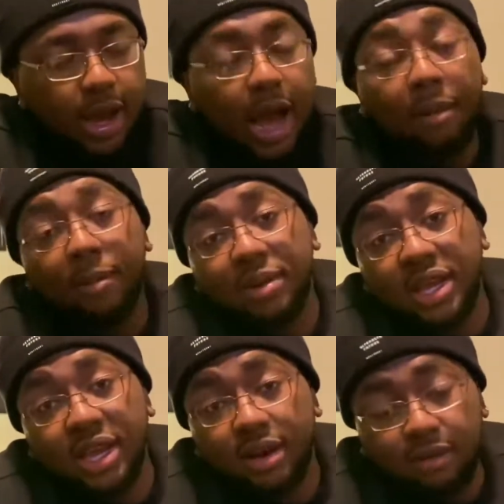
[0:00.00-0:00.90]
I'm gonna
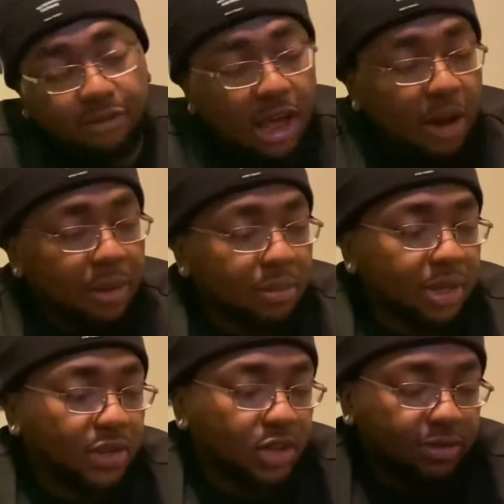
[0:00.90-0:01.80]
be in the vlog by
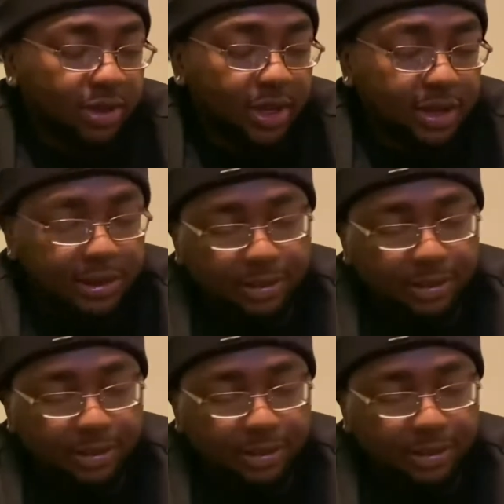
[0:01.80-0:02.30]
myself today. It